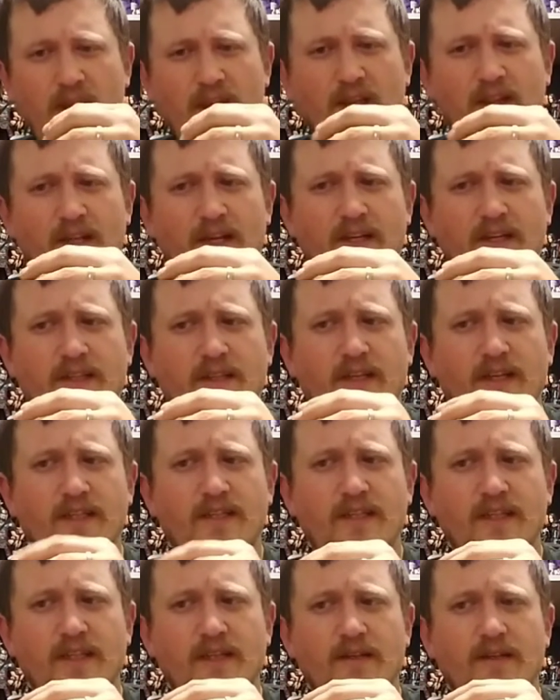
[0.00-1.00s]
and then they
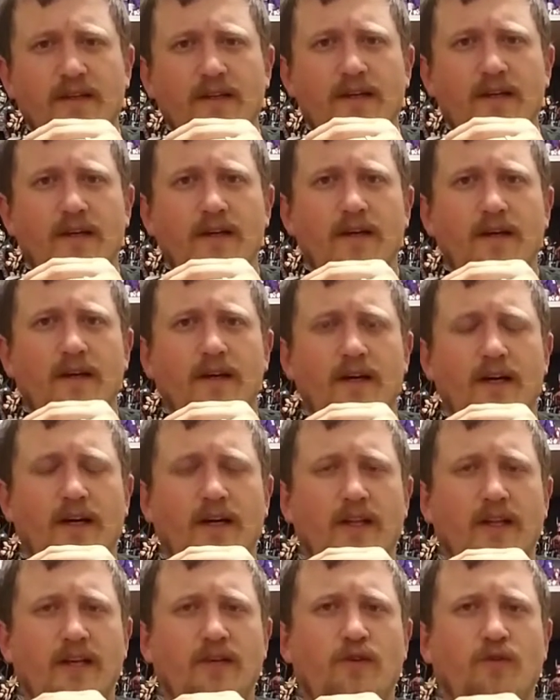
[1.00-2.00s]
said, uh,
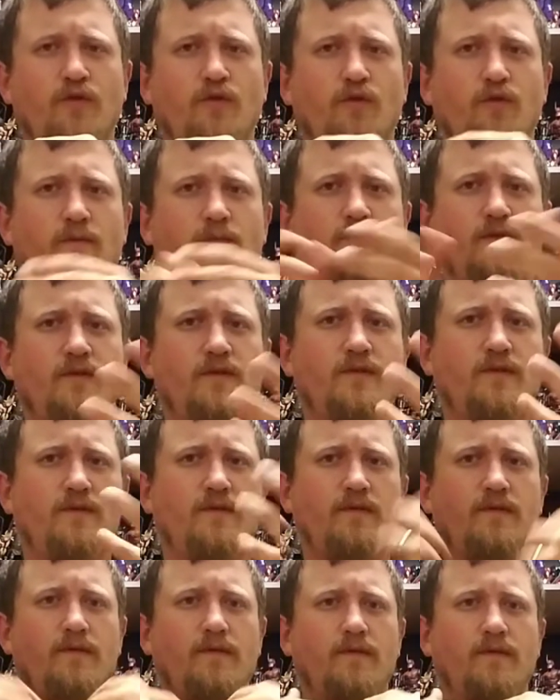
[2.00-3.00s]
Collector Corps
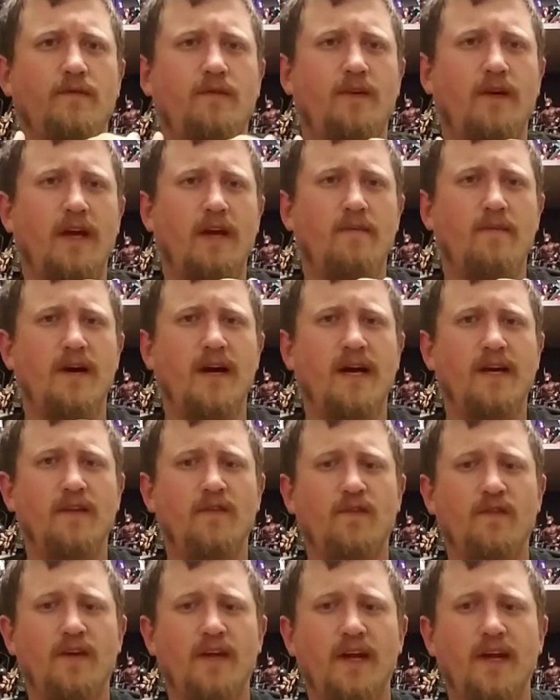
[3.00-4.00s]
came back
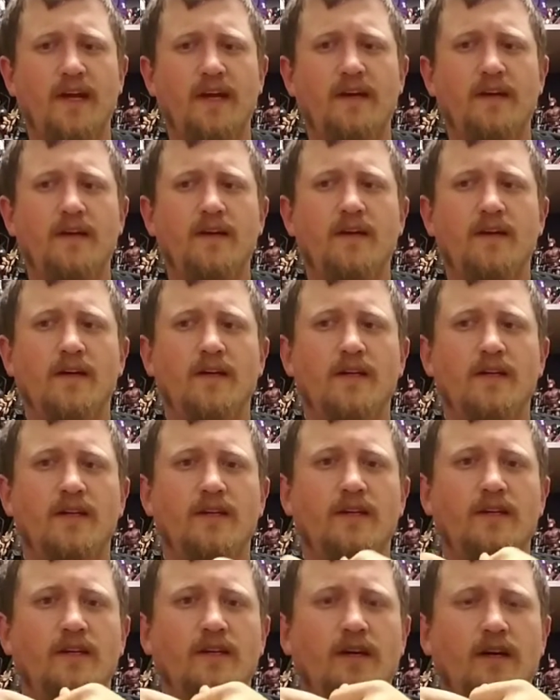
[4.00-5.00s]
and said, hey,
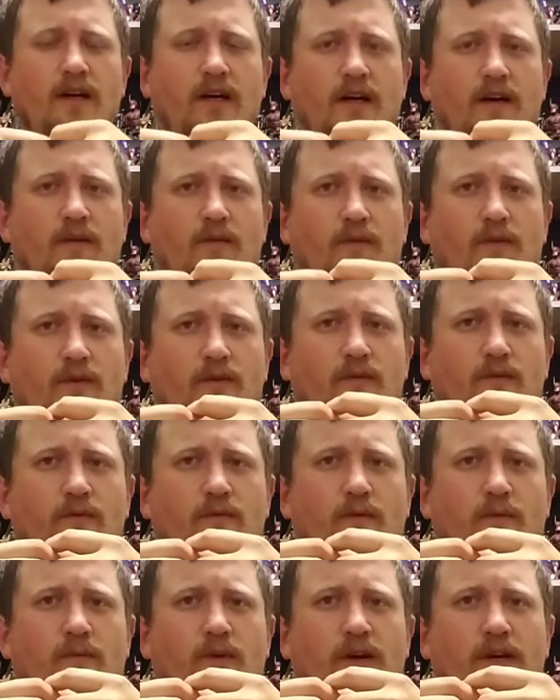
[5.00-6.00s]
uh, we'll,
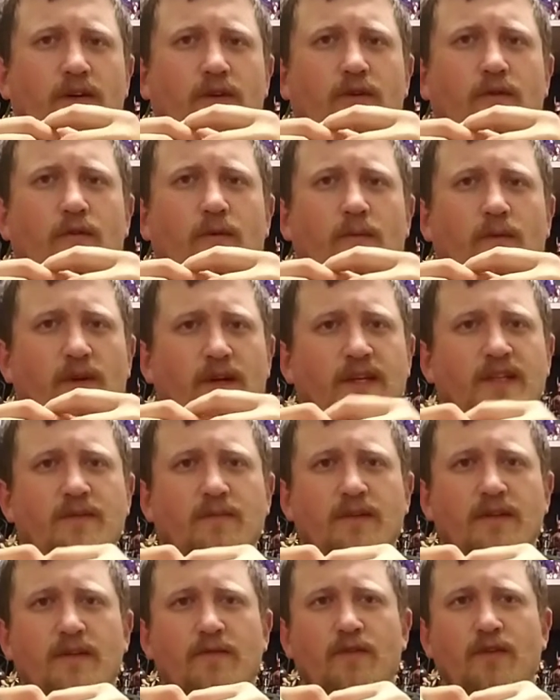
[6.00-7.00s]
we'll probably do a
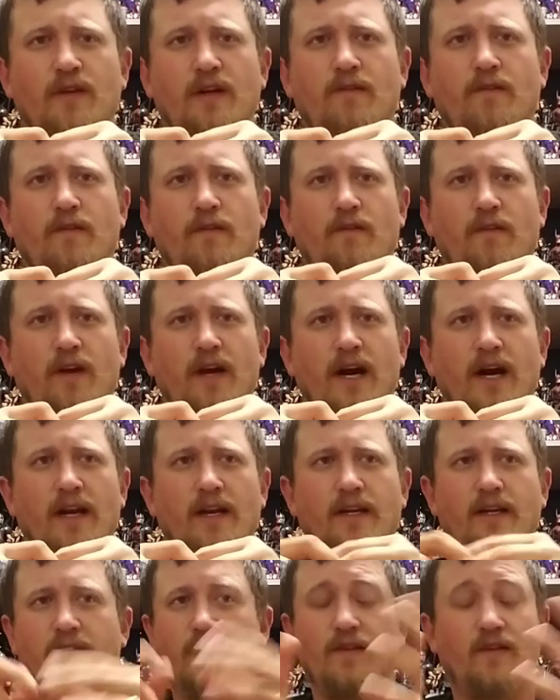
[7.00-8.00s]
replacement if you never got
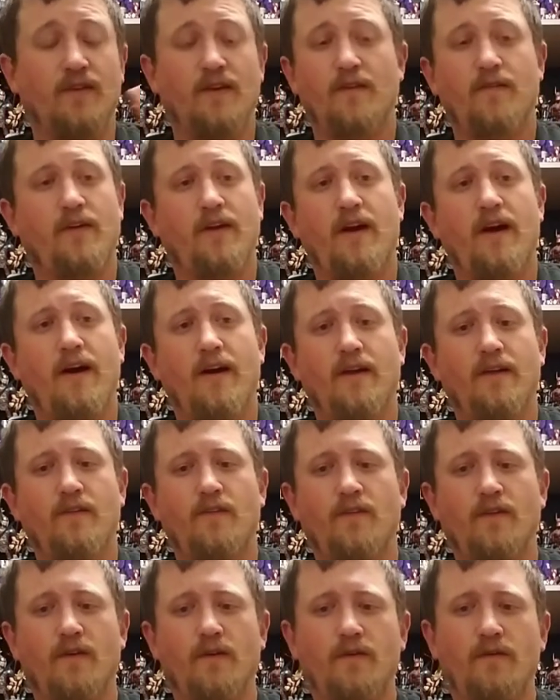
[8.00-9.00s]
it. And I said, never got it.
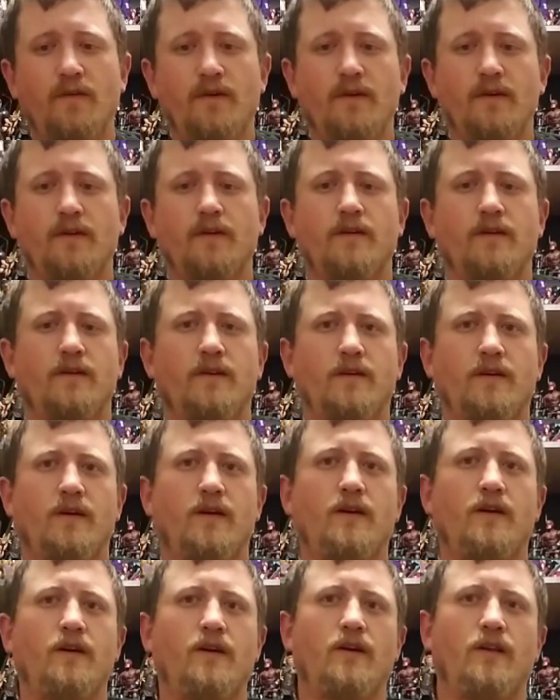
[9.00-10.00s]
So
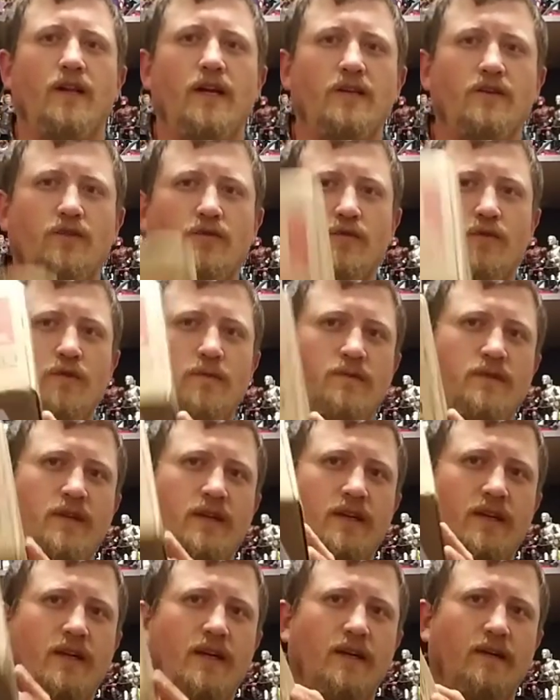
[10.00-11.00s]
Collector Corps
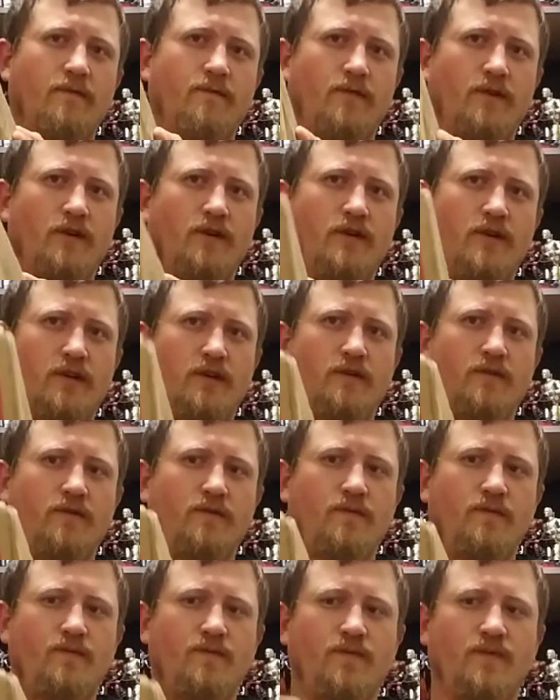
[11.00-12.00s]
and Funko
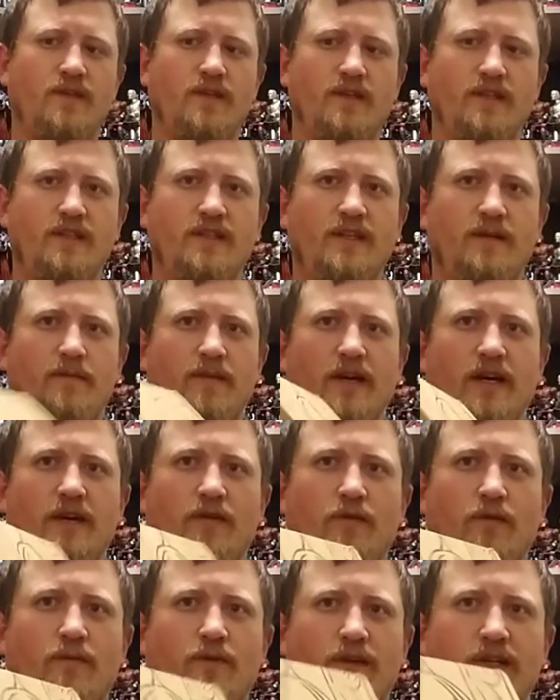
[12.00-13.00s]
sent me out
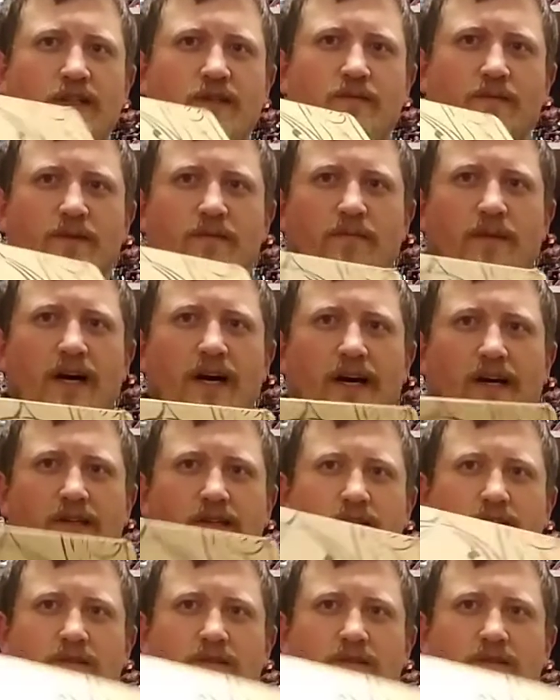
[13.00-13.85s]
a replacement box.